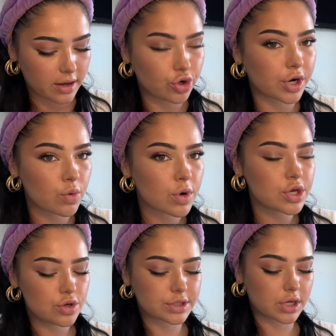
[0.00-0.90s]
You're going to want to
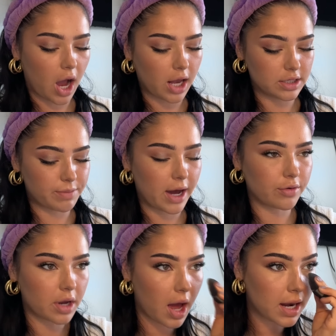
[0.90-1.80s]
use a coloured
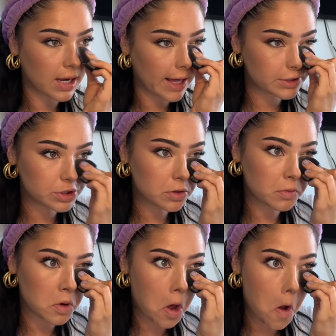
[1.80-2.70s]
powder. Unless you
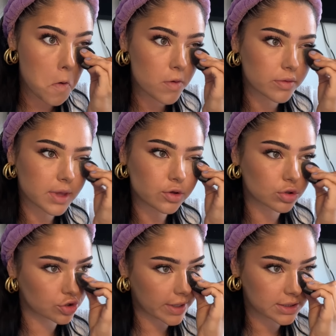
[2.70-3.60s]
know that your
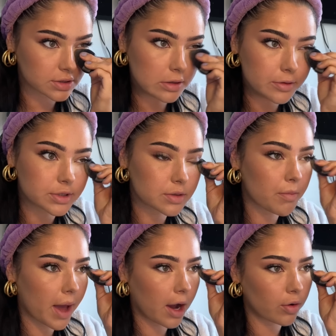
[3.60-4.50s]
translucent
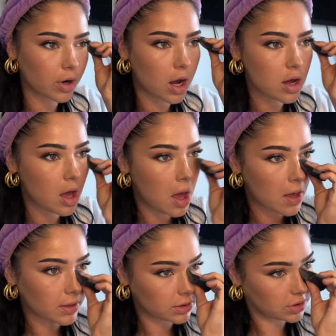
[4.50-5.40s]
powder
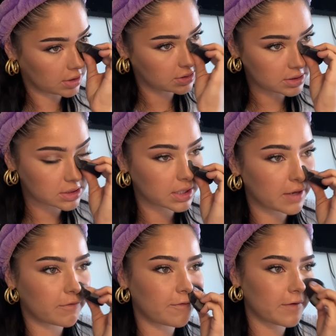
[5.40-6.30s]
doesn't
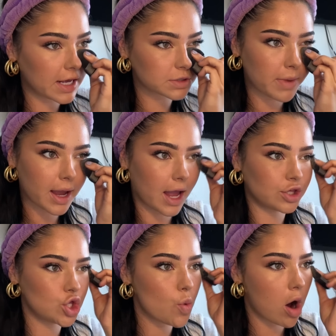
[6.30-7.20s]
give flashback
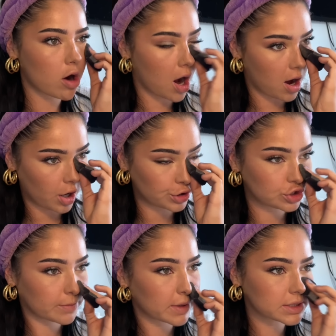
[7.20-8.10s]
and you are
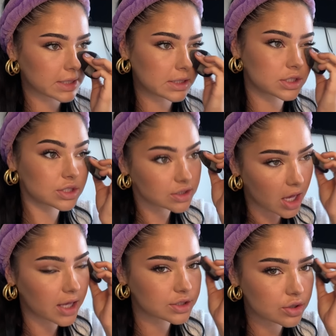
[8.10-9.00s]
100%
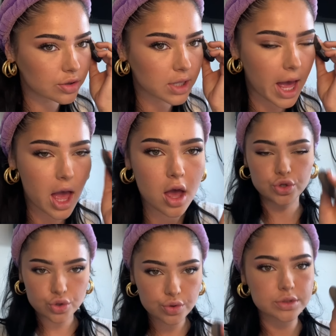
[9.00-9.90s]
certain on that,
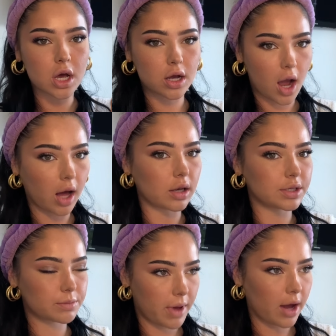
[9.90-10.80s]
use a
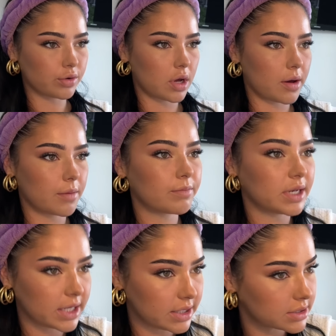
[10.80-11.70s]
coloured powder,
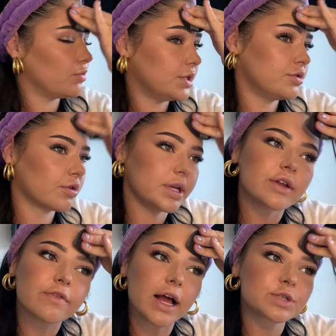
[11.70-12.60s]
please. We do not need a
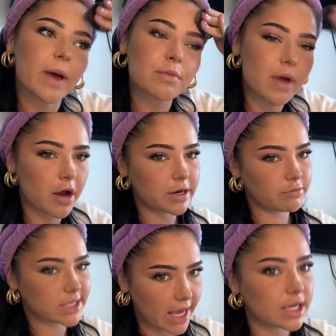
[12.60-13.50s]
flashback, Mary.
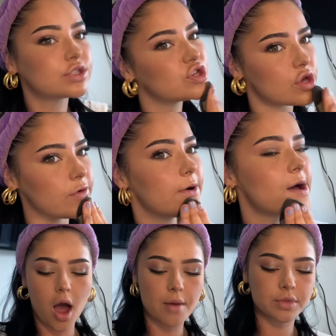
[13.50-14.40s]
Take 2.
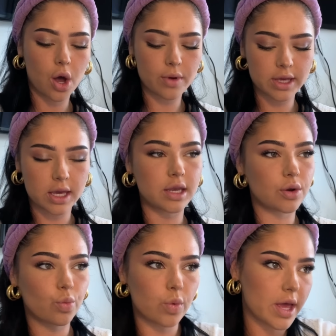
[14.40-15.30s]
I'm going in
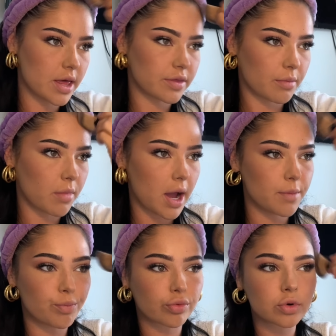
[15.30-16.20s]
with my
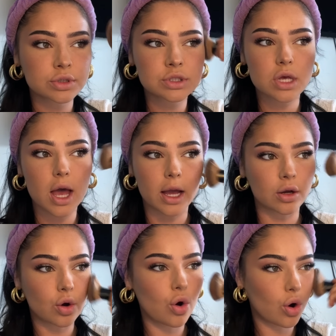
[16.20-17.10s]
bronzer
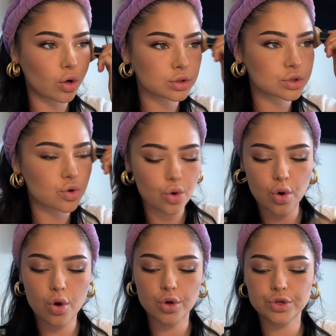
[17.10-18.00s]
and
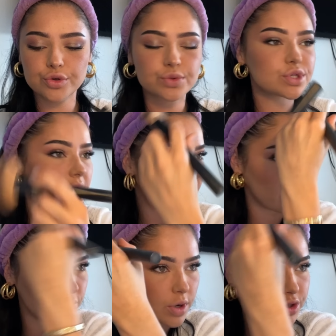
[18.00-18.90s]
contour. Use
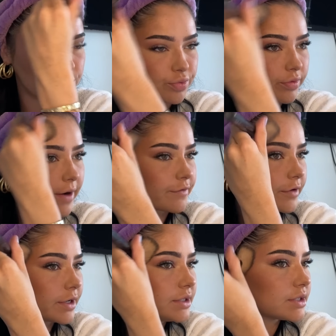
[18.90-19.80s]
whichever one you
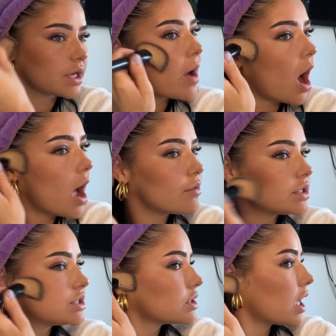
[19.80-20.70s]
preference. But I would
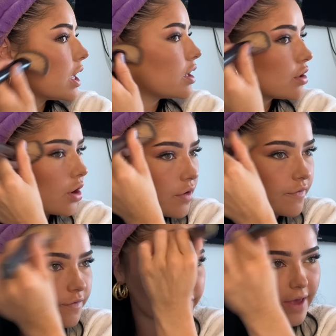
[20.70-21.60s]
say go
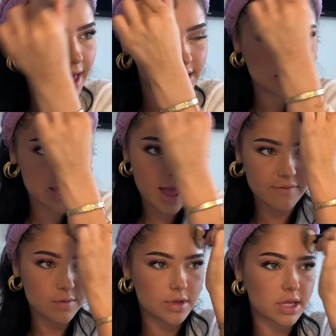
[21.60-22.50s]
fairly
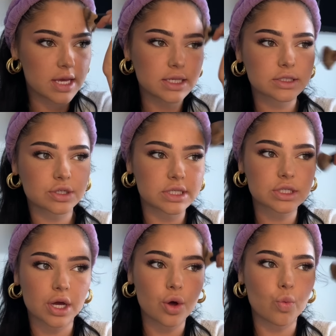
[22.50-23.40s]
heavy with this because it's
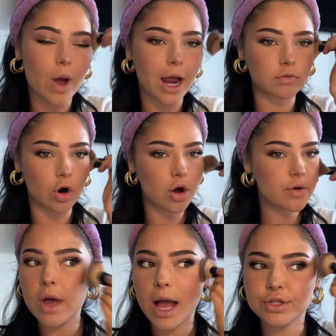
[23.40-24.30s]
going to wear
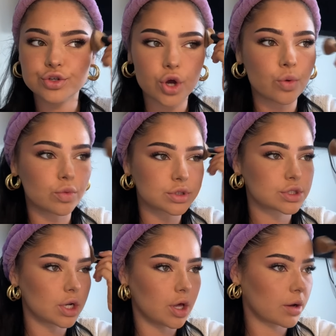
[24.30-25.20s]
off and you don't want
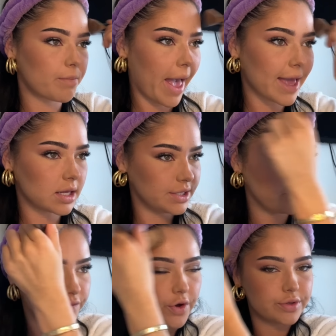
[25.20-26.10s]
to look pale in
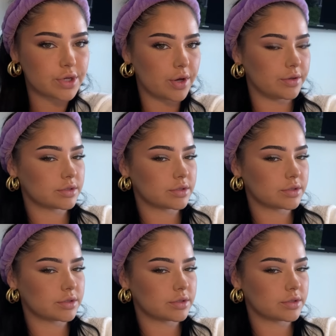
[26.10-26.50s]
your photos.